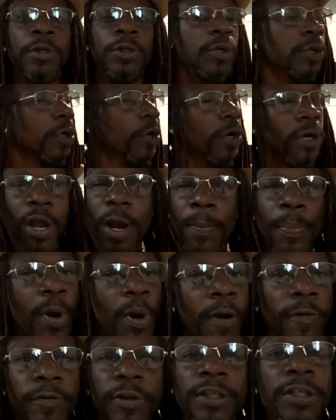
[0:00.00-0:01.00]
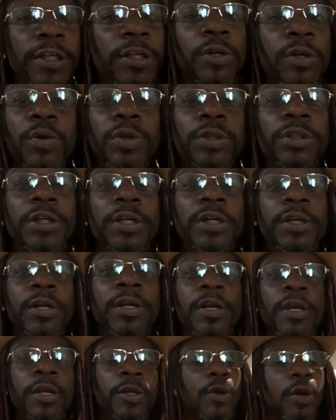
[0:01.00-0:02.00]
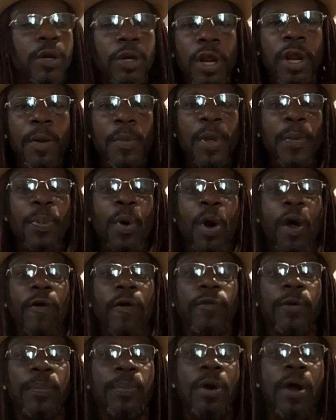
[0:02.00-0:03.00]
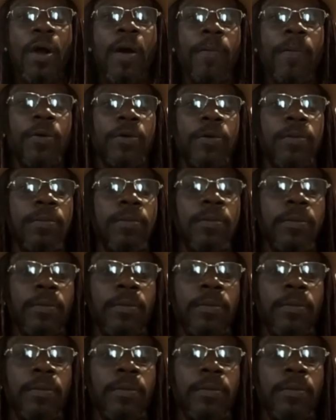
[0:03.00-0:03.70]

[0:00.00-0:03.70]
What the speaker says: So you're not part of the solution. You're going to be part of the problem.